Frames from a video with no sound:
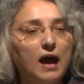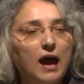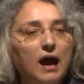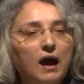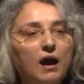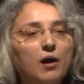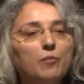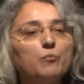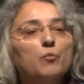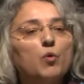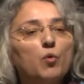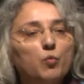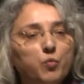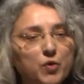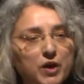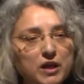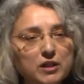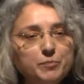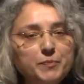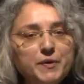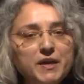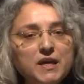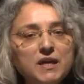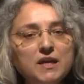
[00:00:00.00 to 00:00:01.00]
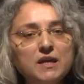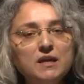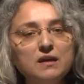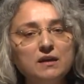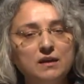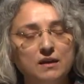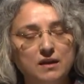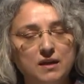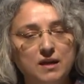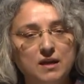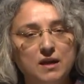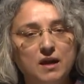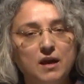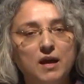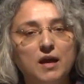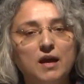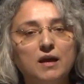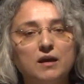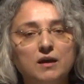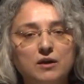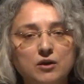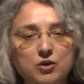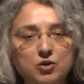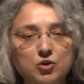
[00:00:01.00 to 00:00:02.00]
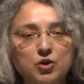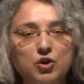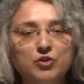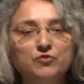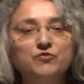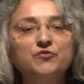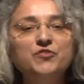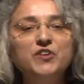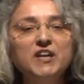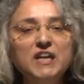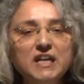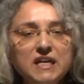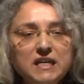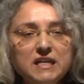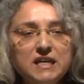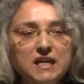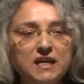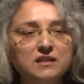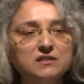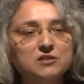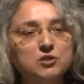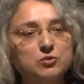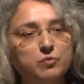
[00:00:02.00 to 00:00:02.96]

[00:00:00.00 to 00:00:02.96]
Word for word: um, will be convening